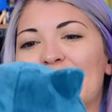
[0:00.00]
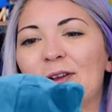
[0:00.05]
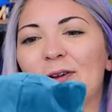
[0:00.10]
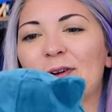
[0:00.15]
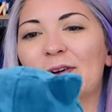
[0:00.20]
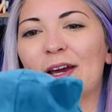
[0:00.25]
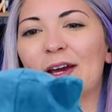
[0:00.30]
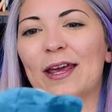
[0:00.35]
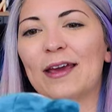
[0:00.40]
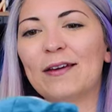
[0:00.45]
You
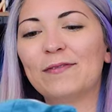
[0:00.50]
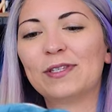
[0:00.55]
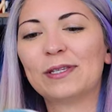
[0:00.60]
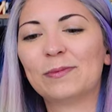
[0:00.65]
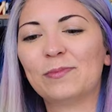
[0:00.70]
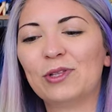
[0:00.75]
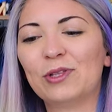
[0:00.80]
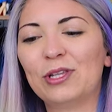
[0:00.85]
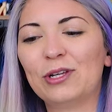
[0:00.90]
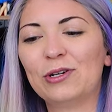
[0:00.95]
know, I have
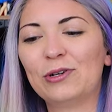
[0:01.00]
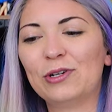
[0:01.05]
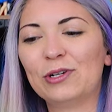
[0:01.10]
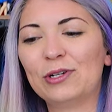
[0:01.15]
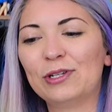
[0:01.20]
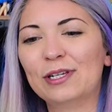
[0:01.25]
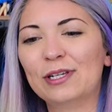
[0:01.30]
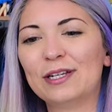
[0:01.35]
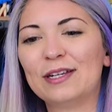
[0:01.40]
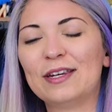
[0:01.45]
some
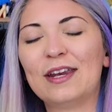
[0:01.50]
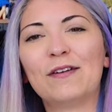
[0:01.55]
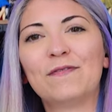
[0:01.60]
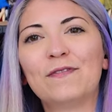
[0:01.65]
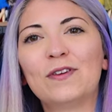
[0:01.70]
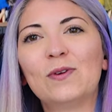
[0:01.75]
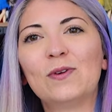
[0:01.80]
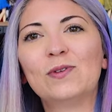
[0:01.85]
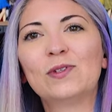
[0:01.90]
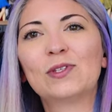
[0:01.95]
little
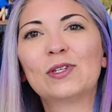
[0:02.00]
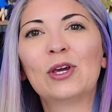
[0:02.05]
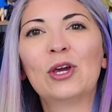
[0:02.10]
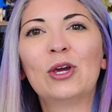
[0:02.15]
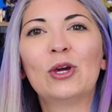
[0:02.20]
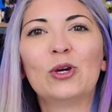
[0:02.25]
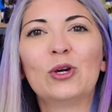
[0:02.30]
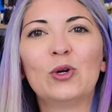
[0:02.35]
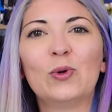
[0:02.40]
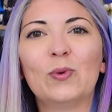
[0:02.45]
nephews
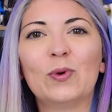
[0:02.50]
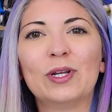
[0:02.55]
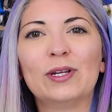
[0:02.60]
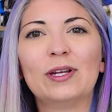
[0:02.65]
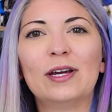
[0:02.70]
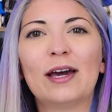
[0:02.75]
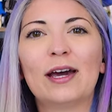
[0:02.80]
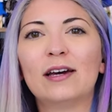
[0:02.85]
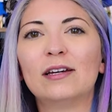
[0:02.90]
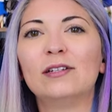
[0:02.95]
who
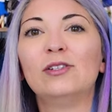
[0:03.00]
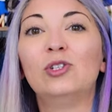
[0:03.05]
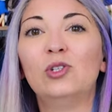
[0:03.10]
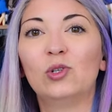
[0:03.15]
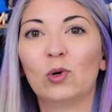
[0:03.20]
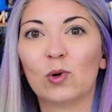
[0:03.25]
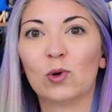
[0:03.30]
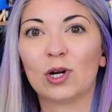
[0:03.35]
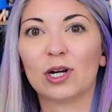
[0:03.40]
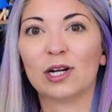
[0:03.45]
would
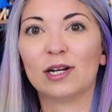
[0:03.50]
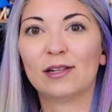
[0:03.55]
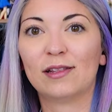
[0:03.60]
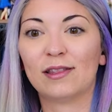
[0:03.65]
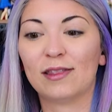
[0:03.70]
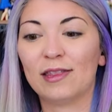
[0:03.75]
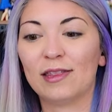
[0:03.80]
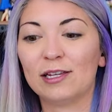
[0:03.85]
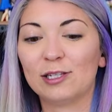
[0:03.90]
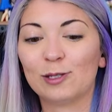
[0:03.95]
adore
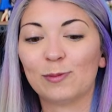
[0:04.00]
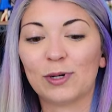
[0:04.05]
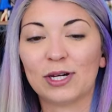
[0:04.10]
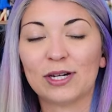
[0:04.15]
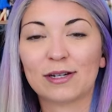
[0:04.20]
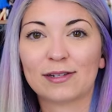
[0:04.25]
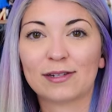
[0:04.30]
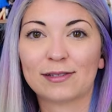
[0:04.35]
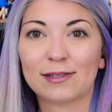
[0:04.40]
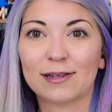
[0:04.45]
this
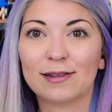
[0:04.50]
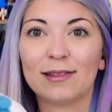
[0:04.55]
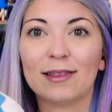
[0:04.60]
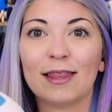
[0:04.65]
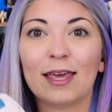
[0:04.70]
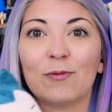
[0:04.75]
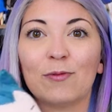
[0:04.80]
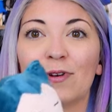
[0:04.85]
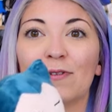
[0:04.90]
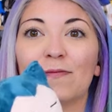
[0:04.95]
box.
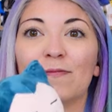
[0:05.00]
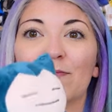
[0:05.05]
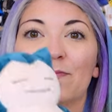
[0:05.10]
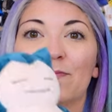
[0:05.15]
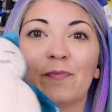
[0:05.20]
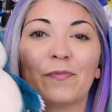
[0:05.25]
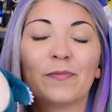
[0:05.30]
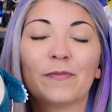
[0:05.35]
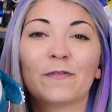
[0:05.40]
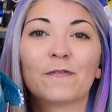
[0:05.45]
They would
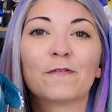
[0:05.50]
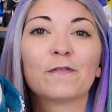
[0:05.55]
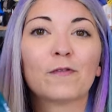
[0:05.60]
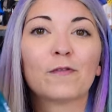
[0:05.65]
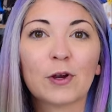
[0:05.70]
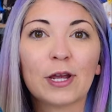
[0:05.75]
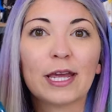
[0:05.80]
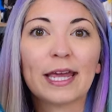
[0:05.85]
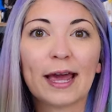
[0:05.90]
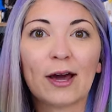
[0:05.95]

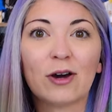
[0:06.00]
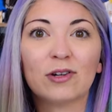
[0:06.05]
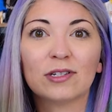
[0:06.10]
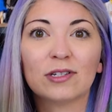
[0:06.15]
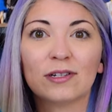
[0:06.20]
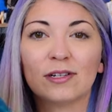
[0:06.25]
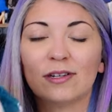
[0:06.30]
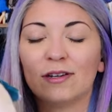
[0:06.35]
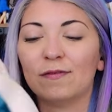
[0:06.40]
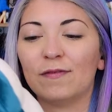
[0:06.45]
freak out
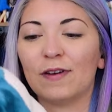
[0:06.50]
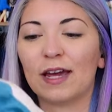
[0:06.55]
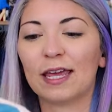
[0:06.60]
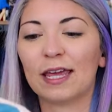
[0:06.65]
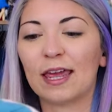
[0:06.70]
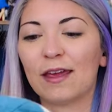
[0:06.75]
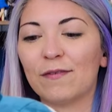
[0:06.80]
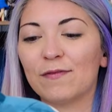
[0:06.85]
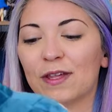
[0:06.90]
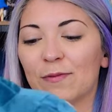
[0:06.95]
if I
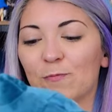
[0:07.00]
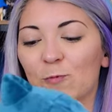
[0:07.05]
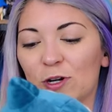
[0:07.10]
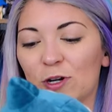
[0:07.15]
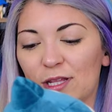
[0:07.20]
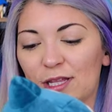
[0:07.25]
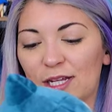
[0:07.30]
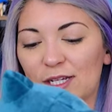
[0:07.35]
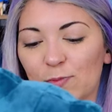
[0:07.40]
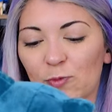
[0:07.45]
gave them one
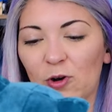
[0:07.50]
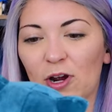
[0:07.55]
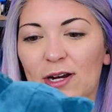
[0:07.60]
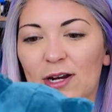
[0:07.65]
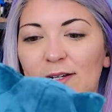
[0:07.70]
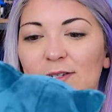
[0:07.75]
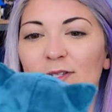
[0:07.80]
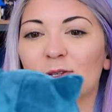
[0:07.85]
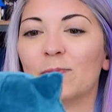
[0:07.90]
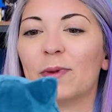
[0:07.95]
of these
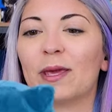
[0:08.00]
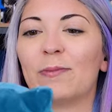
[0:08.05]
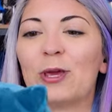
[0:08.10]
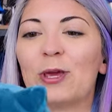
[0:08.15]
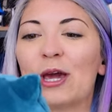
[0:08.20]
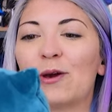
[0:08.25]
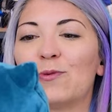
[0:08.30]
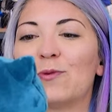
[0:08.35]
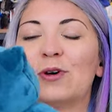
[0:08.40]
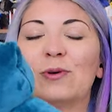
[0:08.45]
products. So
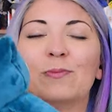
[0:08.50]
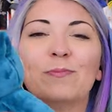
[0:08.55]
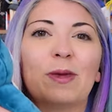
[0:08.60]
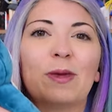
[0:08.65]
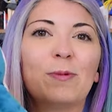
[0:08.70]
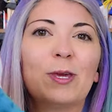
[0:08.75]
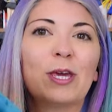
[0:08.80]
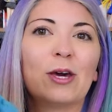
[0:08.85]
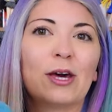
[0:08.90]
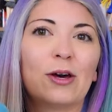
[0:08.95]
maybe I will.
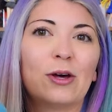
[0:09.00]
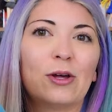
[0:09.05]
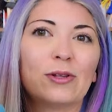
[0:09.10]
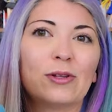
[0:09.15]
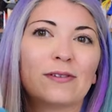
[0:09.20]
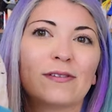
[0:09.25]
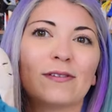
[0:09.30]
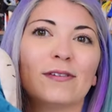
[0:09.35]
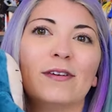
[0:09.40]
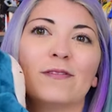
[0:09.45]
Maybe
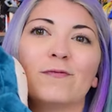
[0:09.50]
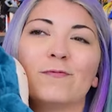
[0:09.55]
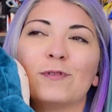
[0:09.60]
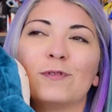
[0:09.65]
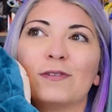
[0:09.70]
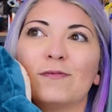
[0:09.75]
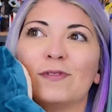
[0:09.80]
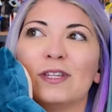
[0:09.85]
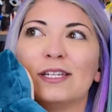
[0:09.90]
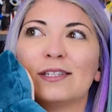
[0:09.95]
I'll give
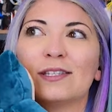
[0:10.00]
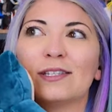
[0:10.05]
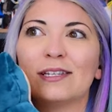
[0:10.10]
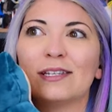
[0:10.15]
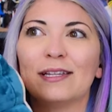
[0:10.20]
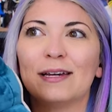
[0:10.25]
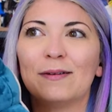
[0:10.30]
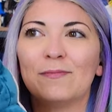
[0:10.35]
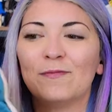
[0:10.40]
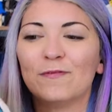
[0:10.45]
one of these to
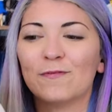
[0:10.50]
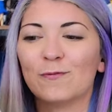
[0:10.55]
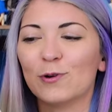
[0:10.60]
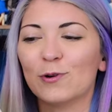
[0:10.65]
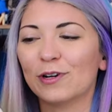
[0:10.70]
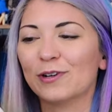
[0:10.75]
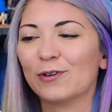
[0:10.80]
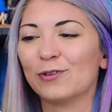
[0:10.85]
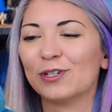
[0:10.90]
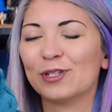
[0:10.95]
them
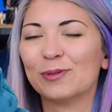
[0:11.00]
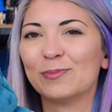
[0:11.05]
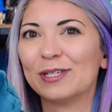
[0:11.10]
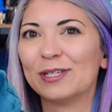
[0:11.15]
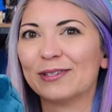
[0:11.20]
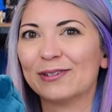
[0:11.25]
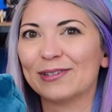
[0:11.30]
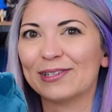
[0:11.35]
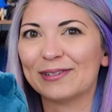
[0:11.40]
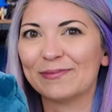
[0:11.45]
for
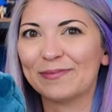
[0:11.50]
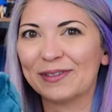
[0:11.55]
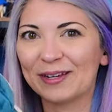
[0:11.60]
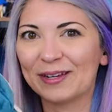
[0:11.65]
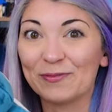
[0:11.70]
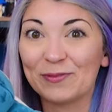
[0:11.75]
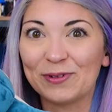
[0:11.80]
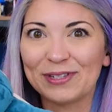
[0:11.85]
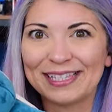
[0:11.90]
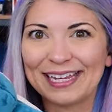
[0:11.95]
Christmas or
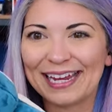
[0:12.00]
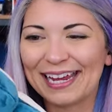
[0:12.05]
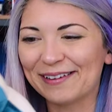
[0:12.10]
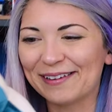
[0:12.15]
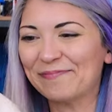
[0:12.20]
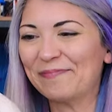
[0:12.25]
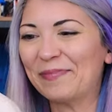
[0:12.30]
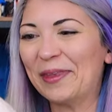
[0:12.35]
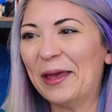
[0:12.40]
something. We'll see.